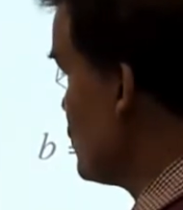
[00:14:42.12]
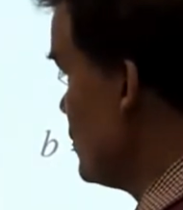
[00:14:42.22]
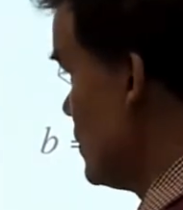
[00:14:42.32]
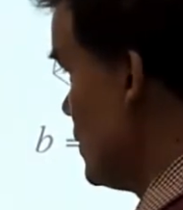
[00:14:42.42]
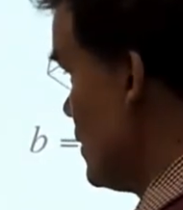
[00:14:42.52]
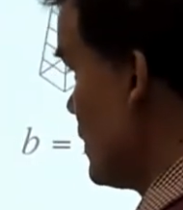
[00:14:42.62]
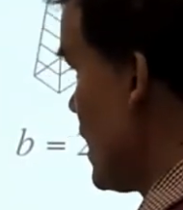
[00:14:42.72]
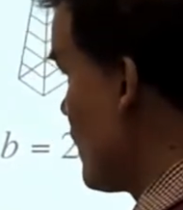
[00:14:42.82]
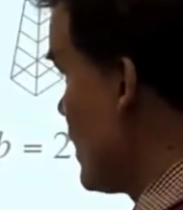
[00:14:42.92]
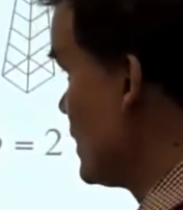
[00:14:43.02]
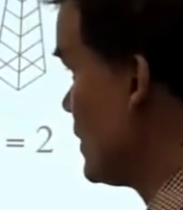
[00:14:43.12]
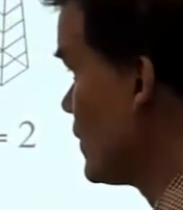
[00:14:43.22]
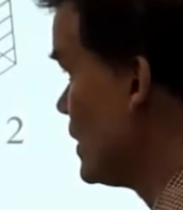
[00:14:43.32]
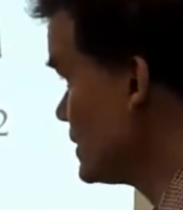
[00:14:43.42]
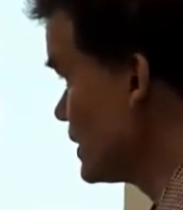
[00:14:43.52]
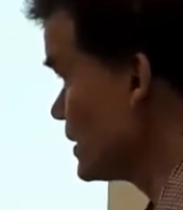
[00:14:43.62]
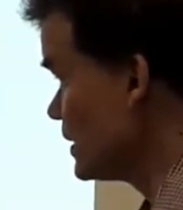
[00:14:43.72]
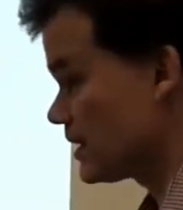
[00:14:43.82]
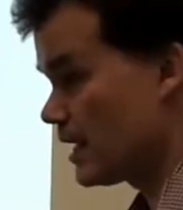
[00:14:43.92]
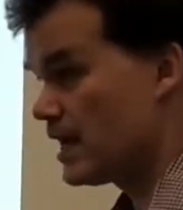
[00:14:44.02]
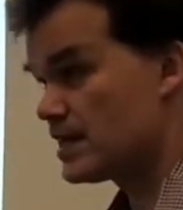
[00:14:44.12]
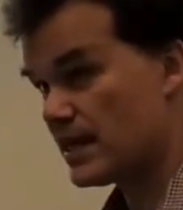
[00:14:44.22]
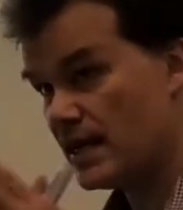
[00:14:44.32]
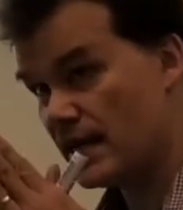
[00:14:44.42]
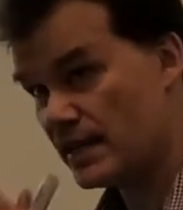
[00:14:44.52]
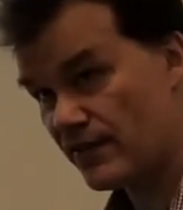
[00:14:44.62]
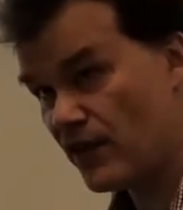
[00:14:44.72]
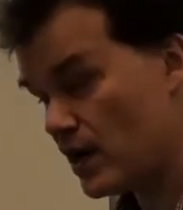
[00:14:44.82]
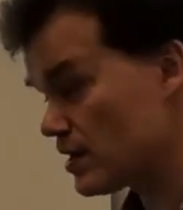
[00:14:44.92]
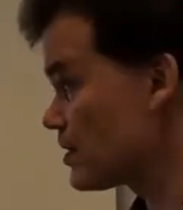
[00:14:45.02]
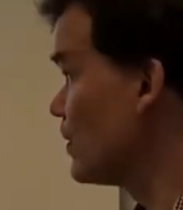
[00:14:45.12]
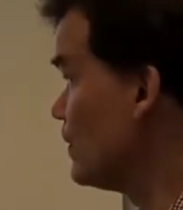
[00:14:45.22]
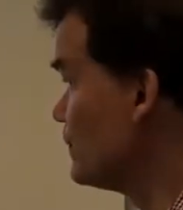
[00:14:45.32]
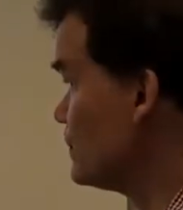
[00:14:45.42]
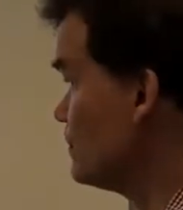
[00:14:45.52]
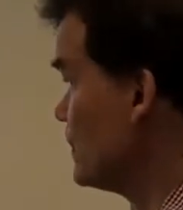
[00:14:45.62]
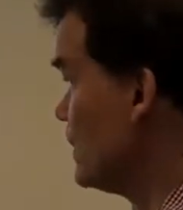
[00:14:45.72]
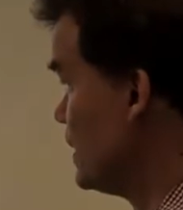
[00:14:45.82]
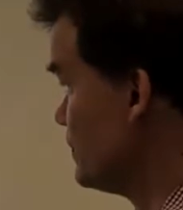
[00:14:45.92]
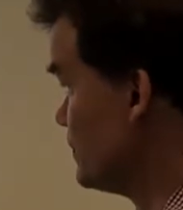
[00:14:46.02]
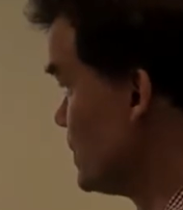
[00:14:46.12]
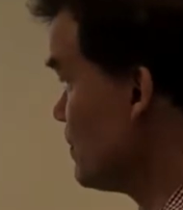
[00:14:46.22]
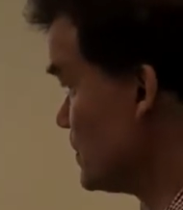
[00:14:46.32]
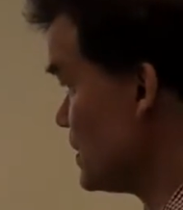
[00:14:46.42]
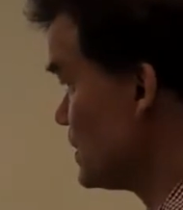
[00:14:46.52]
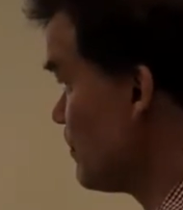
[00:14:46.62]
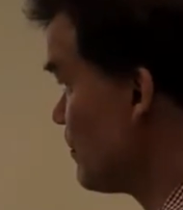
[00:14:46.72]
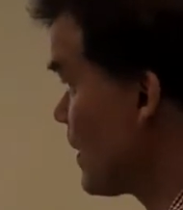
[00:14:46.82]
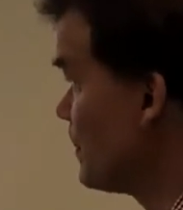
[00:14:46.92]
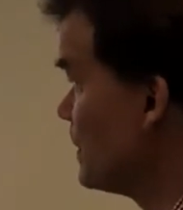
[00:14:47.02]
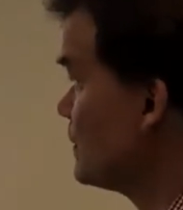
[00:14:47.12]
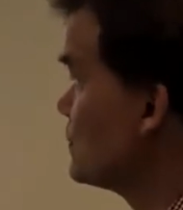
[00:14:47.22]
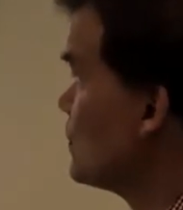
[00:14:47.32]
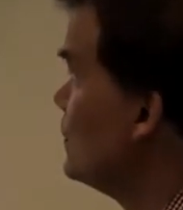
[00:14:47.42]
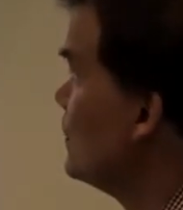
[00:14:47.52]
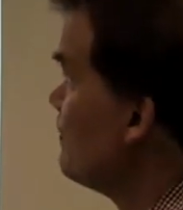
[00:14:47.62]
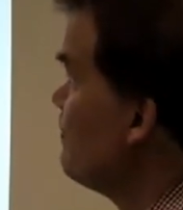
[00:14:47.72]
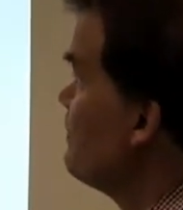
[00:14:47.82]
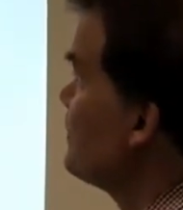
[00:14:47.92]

to characterize these gains as a function of simple system parameters. So